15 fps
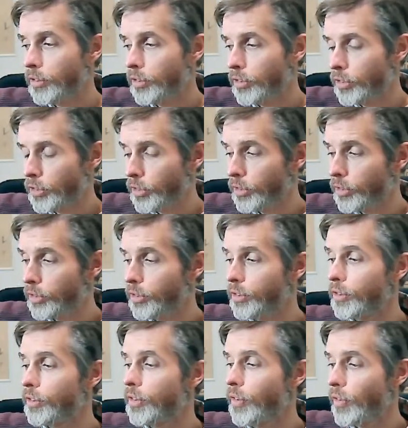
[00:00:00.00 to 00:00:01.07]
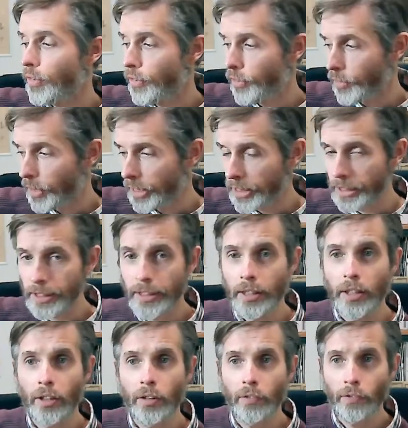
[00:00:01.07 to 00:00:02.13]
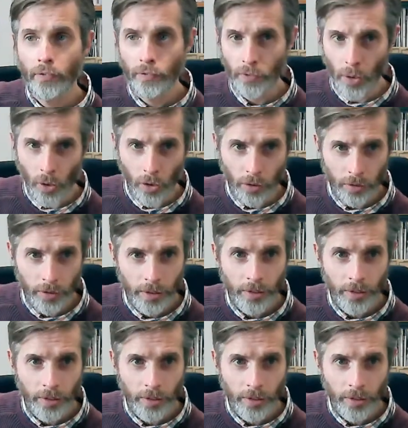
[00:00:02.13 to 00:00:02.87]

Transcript: 2, 3, 4.